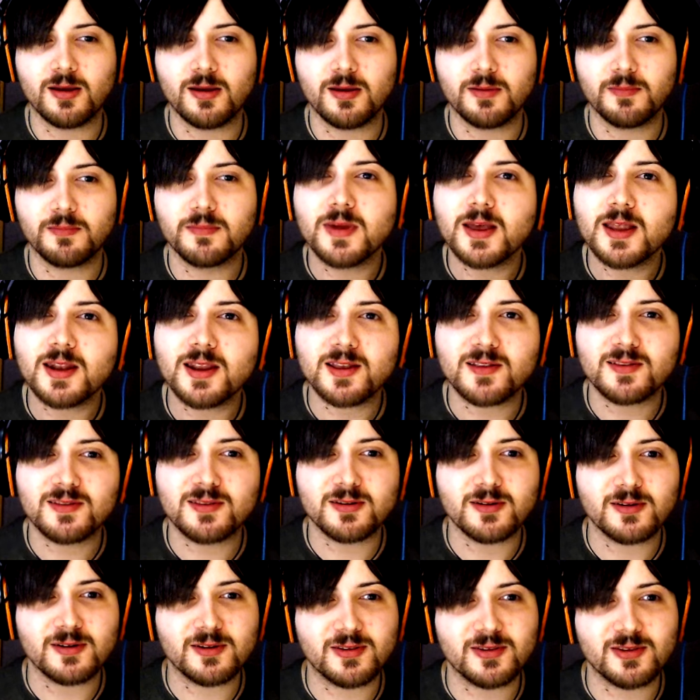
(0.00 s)
Man, I
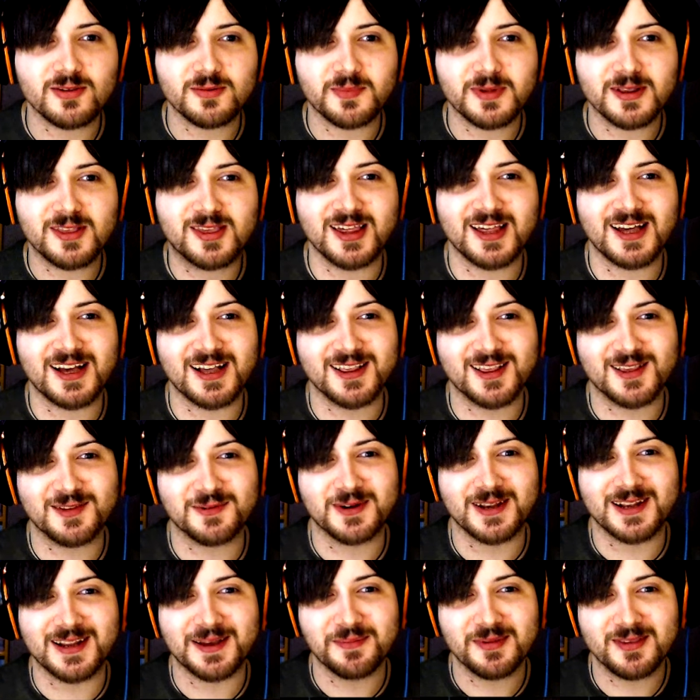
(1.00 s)
talk so much ass
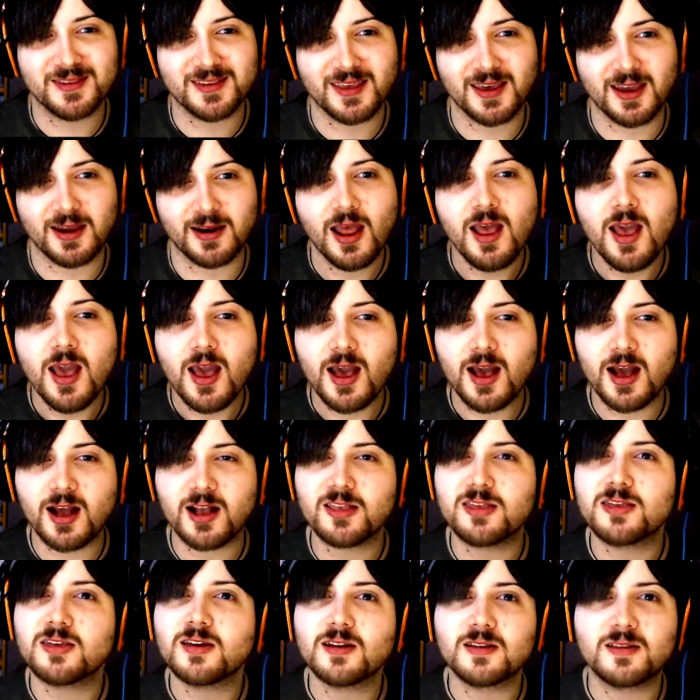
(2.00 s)
when I'm scared.
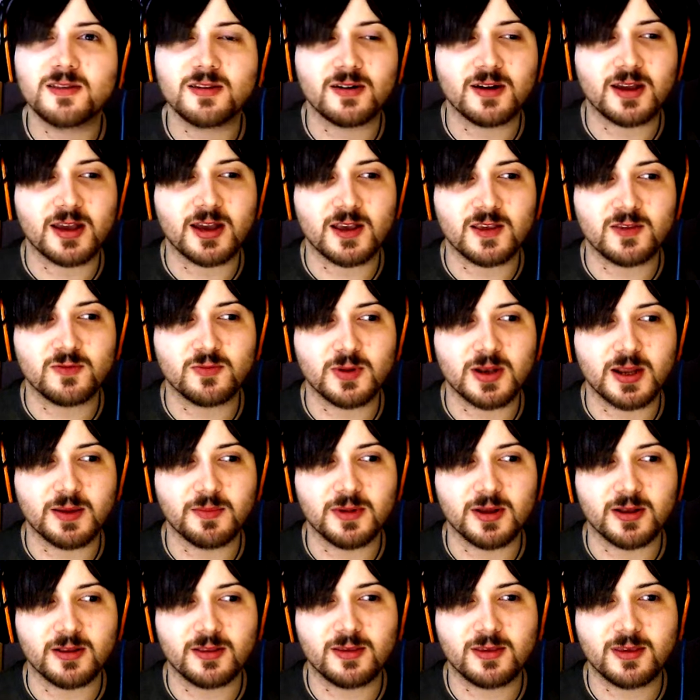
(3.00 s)
Actually, I talk ass when I'm
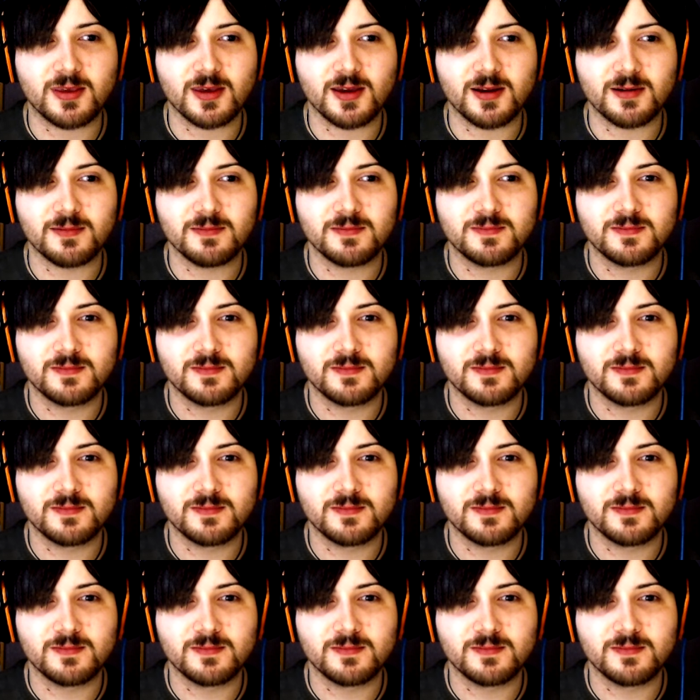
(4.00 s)
not scared.